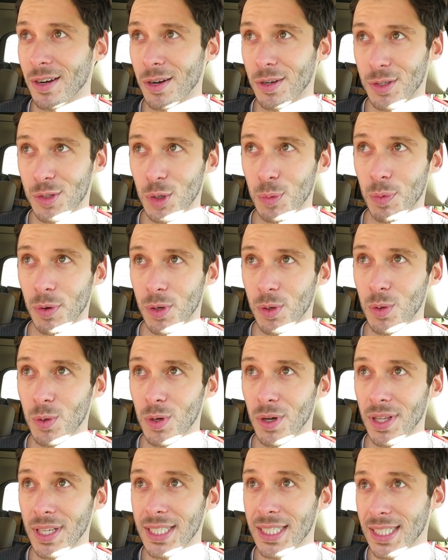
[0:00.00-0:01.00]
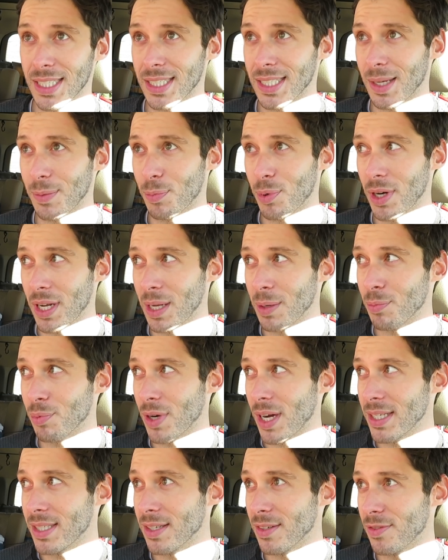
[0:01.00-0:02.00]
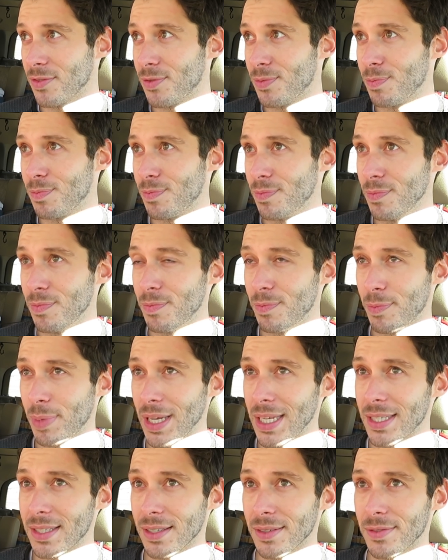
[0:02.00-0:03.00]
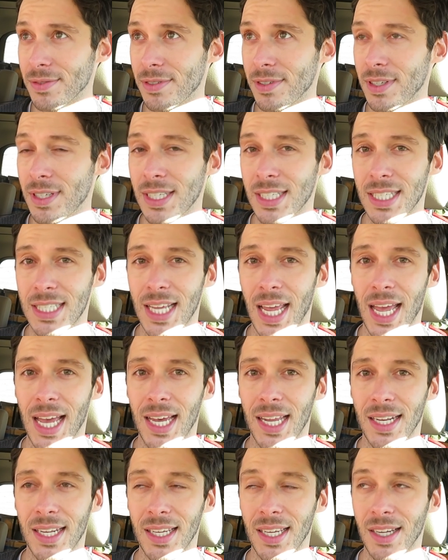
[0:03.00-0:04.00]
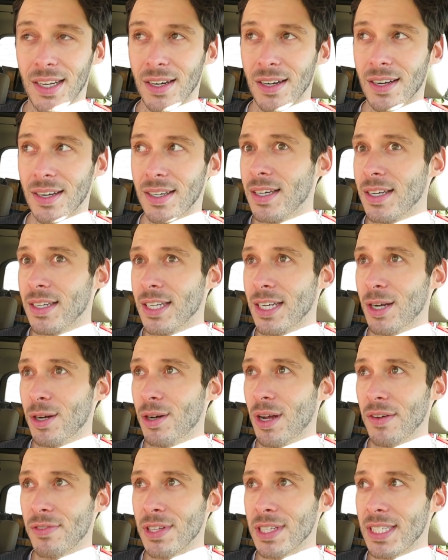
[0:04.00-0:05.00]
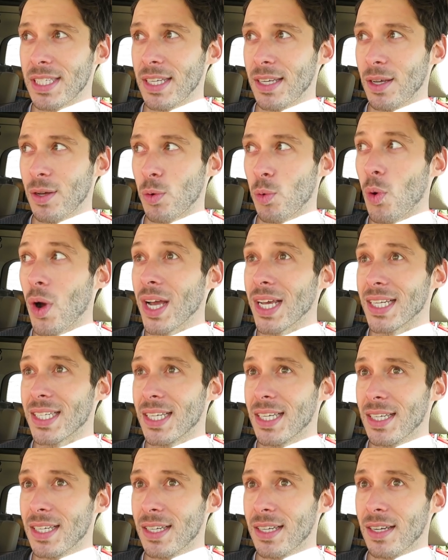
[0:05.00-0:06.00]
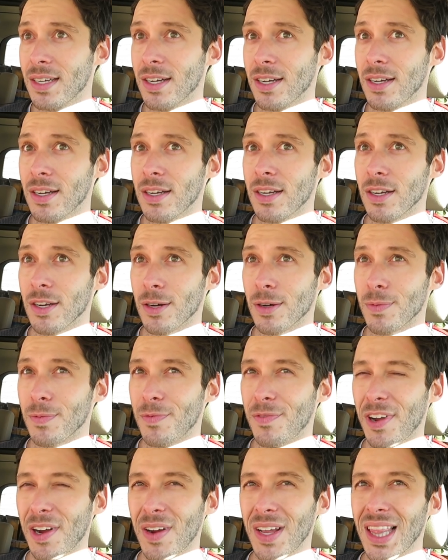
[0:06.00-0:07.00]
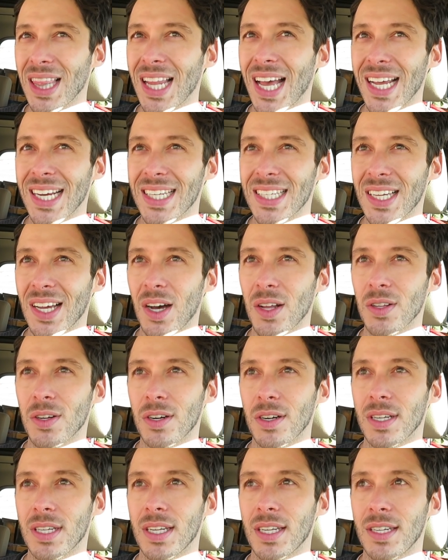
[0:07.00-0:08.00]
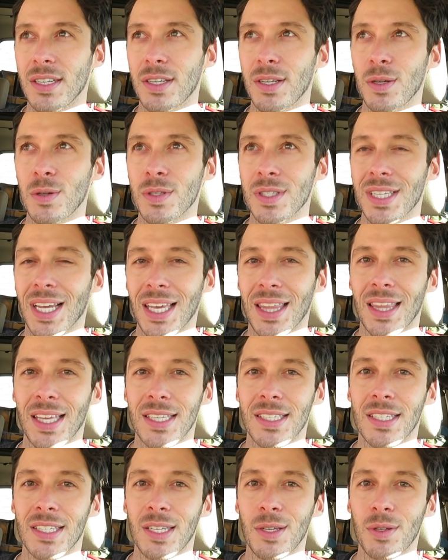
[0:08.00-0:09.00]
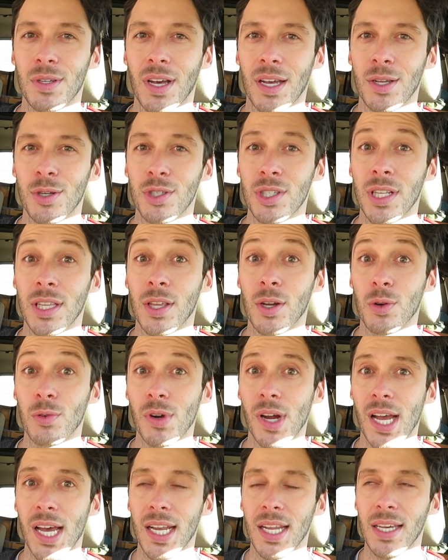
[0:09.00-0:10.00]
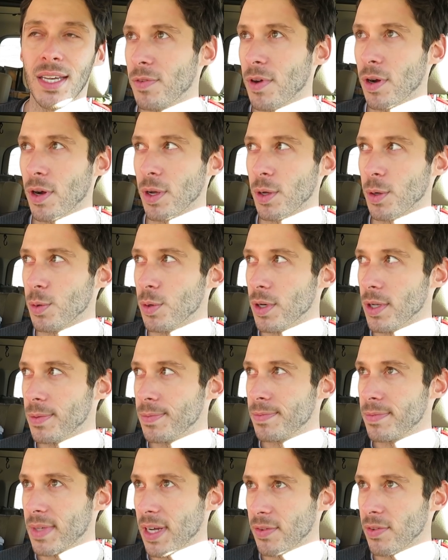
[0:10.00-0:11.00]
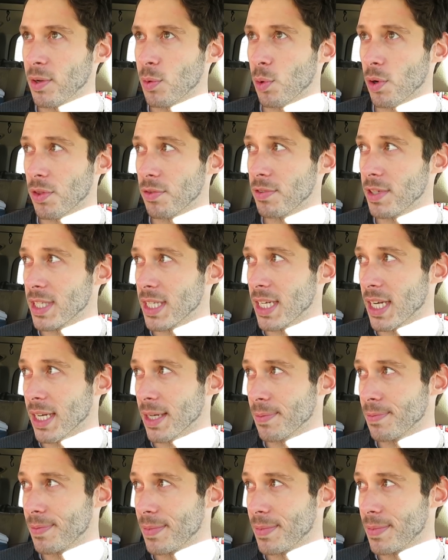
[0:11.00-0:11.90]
are super cool. This is a pretty impressive piece of sand here. You don't often see white or very light colored dunes like this in Utah. Usually they're red. Very cool. Definitely worth visiting.